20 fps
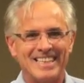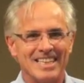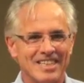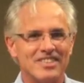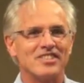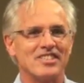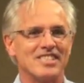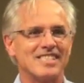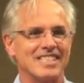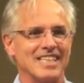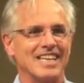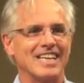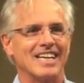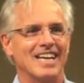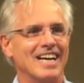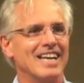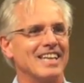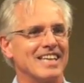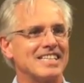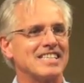Interesting,
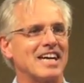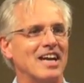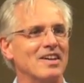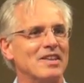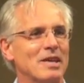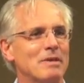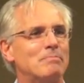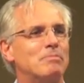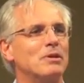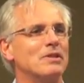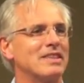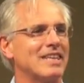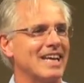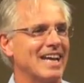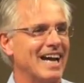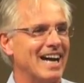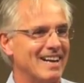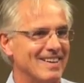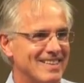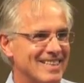yeah? That's how they put
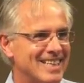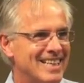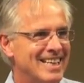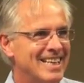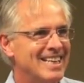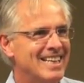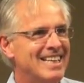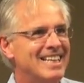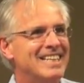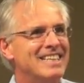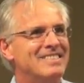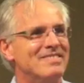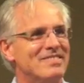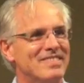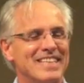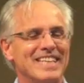that up.